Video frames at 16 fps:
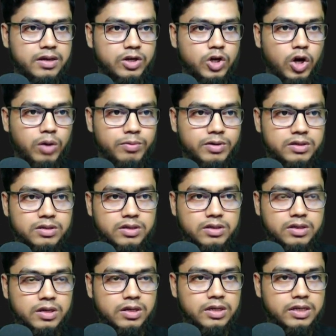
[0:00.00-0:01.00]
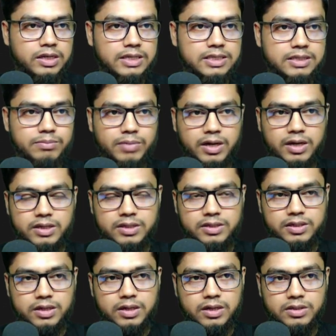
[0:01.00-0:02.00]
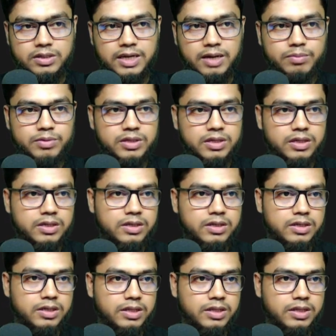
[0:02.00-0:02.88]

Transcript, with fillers: command in my terminal,